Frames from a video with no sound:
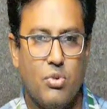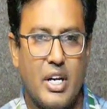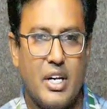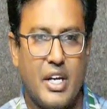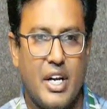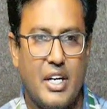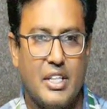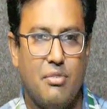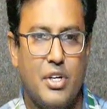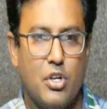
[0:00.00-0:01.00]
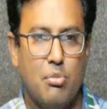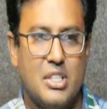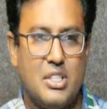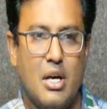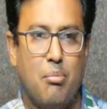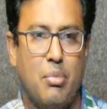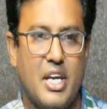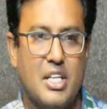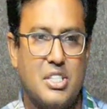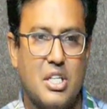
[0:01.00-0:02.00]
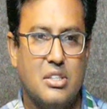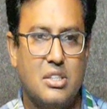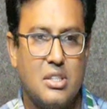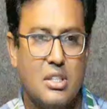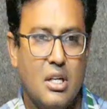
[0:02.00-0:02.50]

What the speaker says: can create the window based applications.